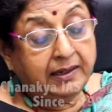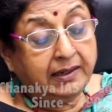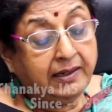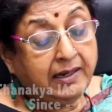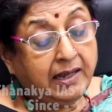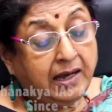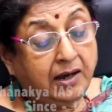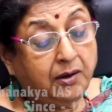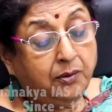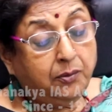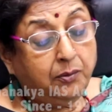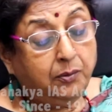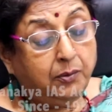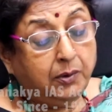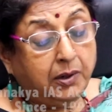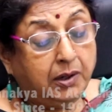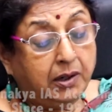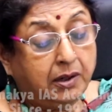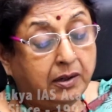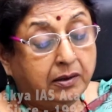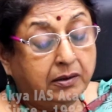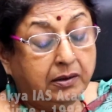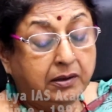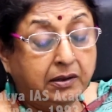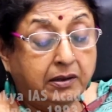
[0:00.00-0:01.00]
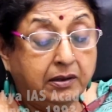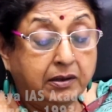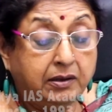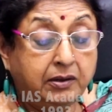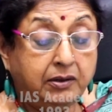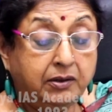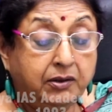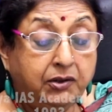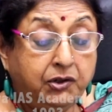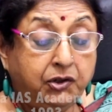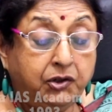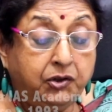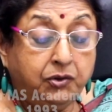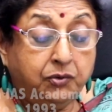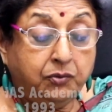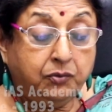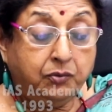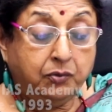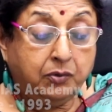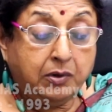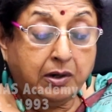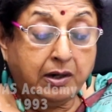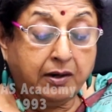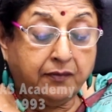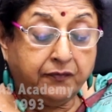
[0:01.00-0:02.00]
Now,
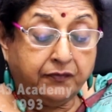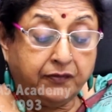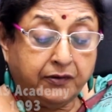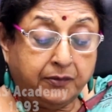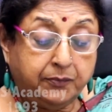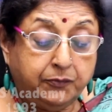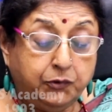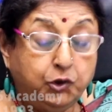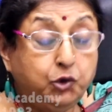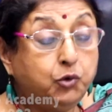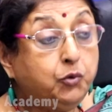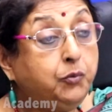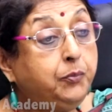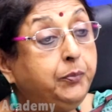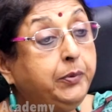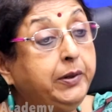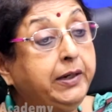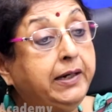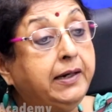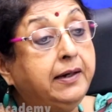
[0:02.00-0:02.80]
you are from UP.